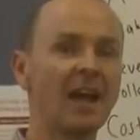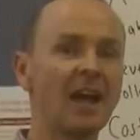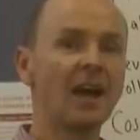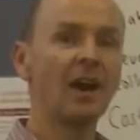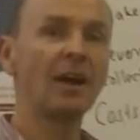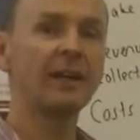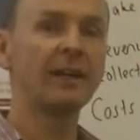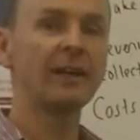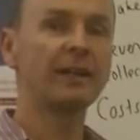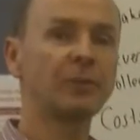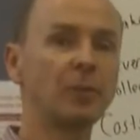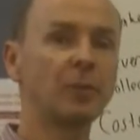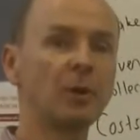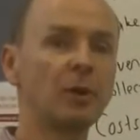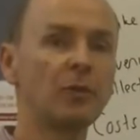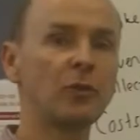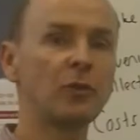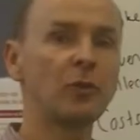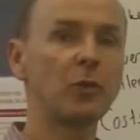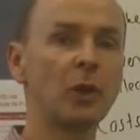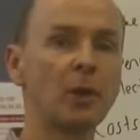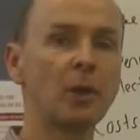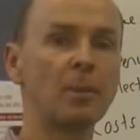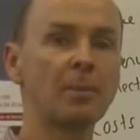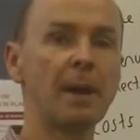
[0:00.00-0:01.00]
Hi Year 12s,
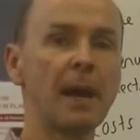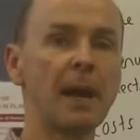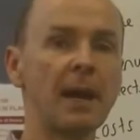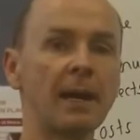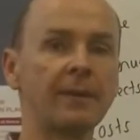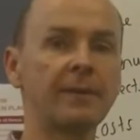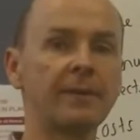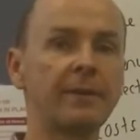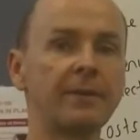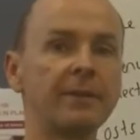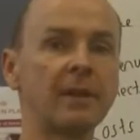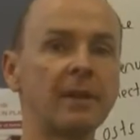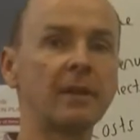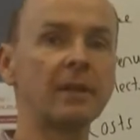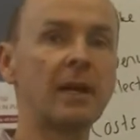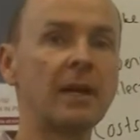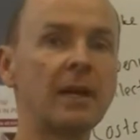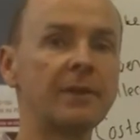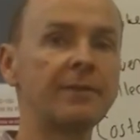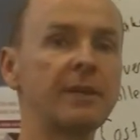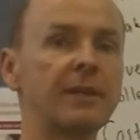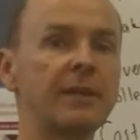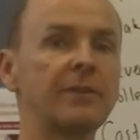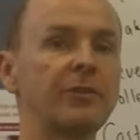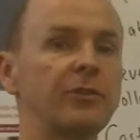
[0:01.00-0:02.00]
welcome back. This is our
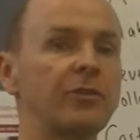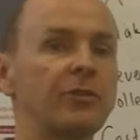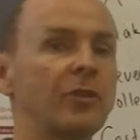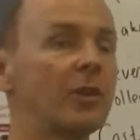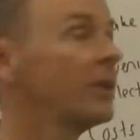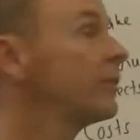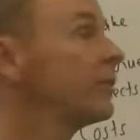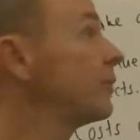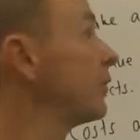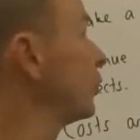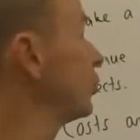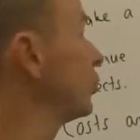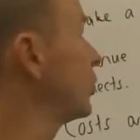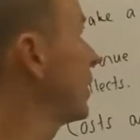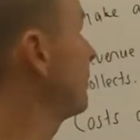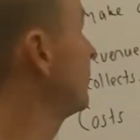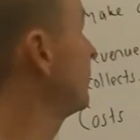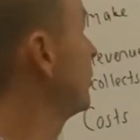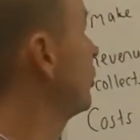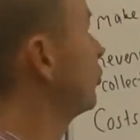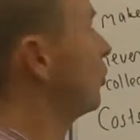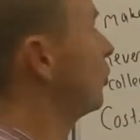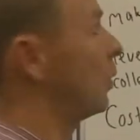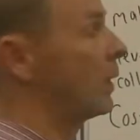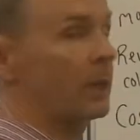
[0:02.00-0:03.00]
last exercise for
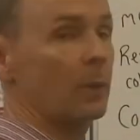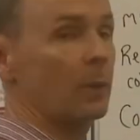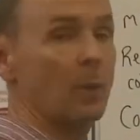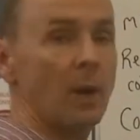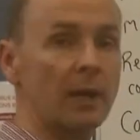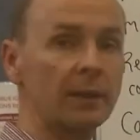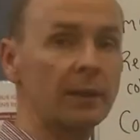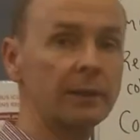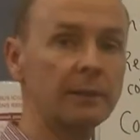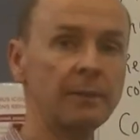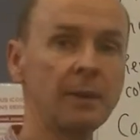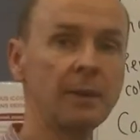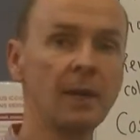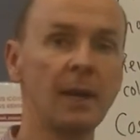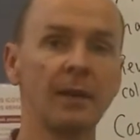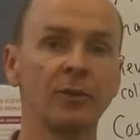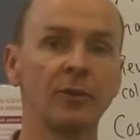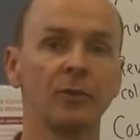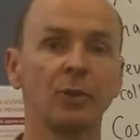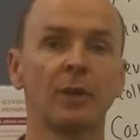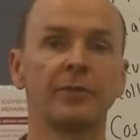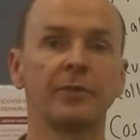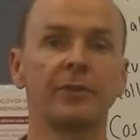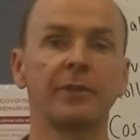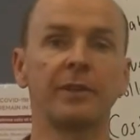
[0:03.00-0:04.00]
chapter 21.
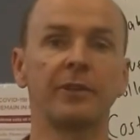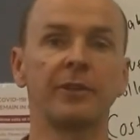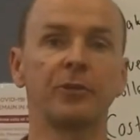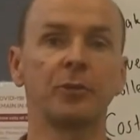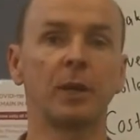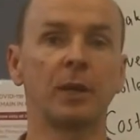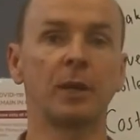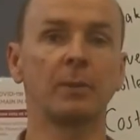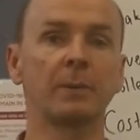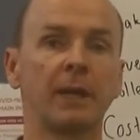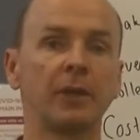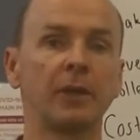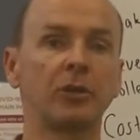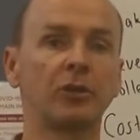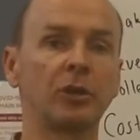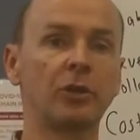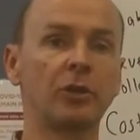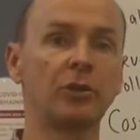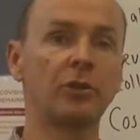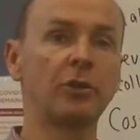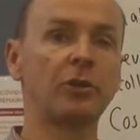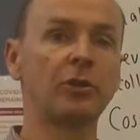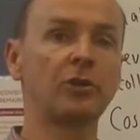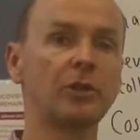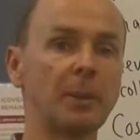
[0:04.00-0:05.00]
So after this one, make sure you
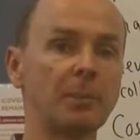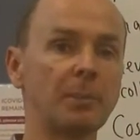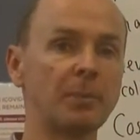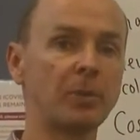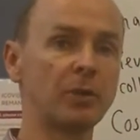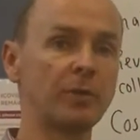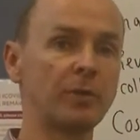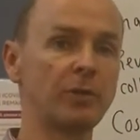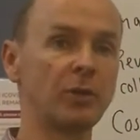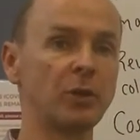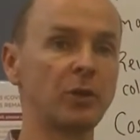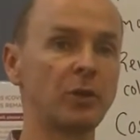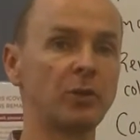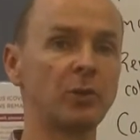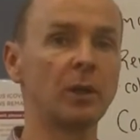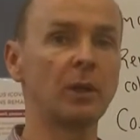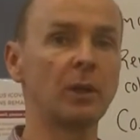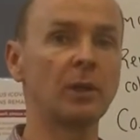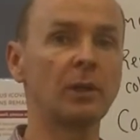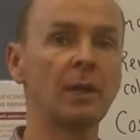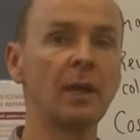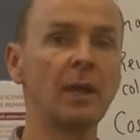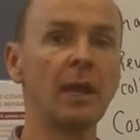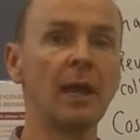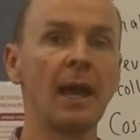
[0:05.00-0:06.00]
do the chapter review as
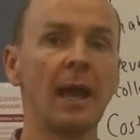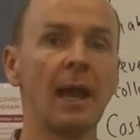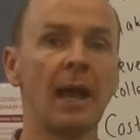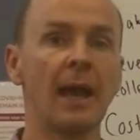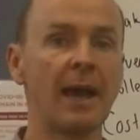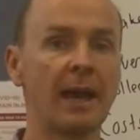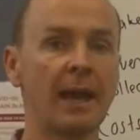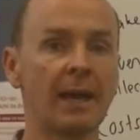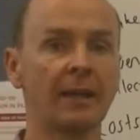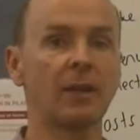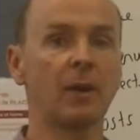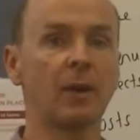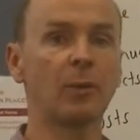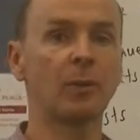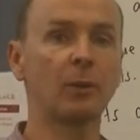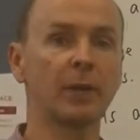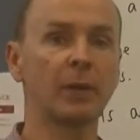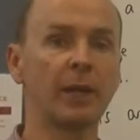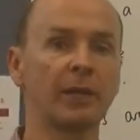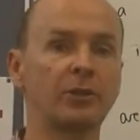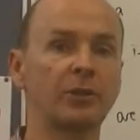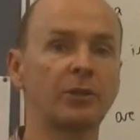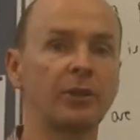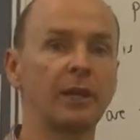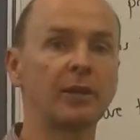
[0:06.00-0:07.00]
well, and I will
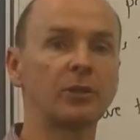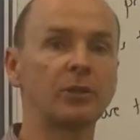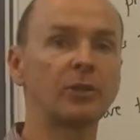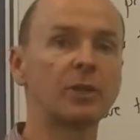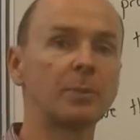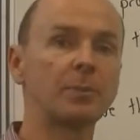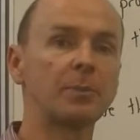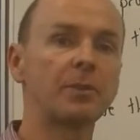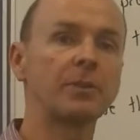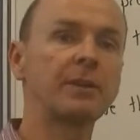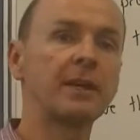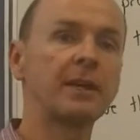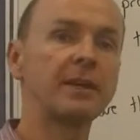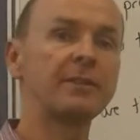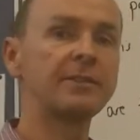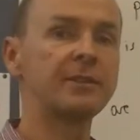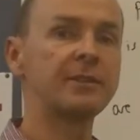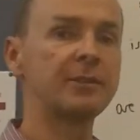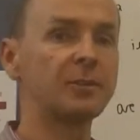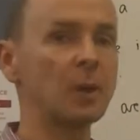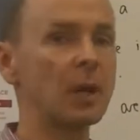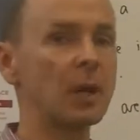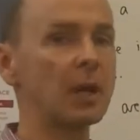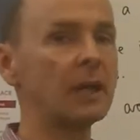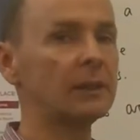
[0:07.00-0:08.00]
get you that chapter test
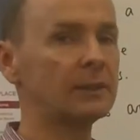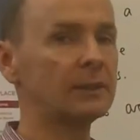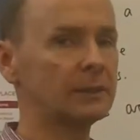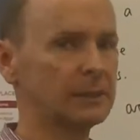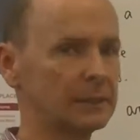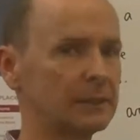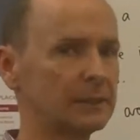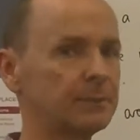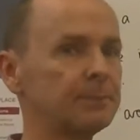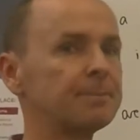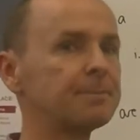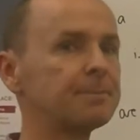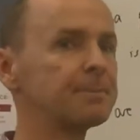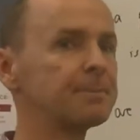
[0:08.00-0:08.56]
as well.